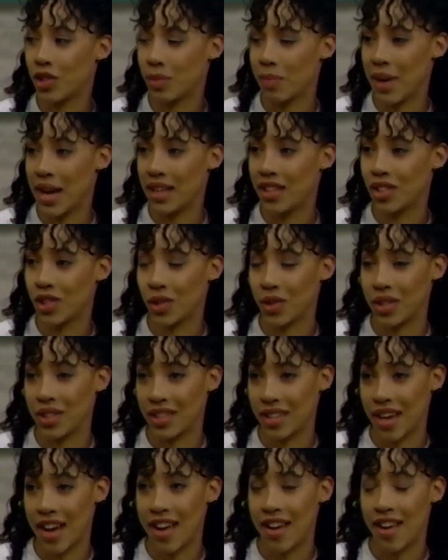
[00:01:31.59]
My story is
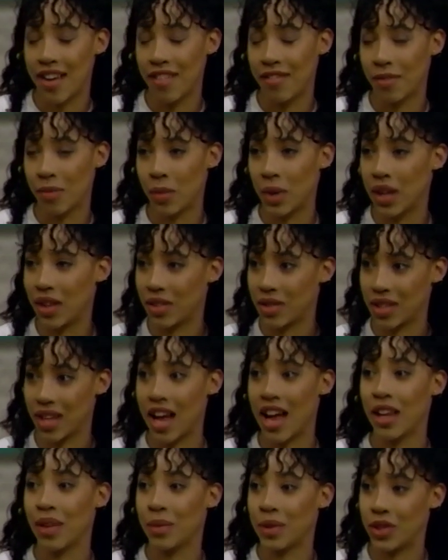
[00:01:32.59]
kind of one of those
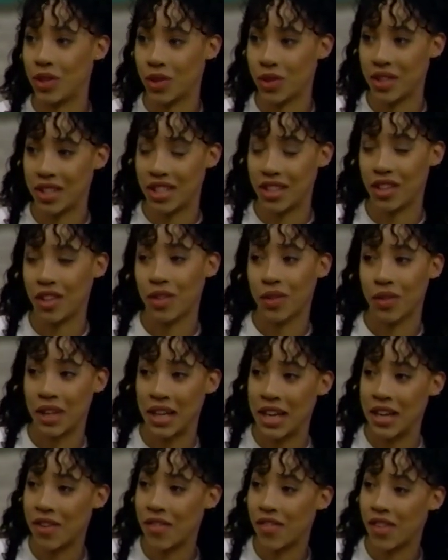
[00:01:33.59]
Hollywood stories that you don't
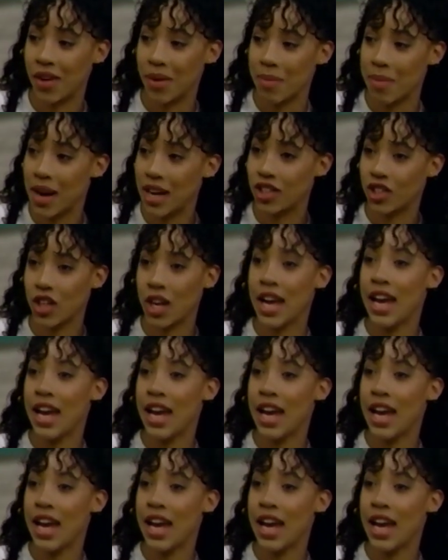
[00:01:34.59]
hear very much.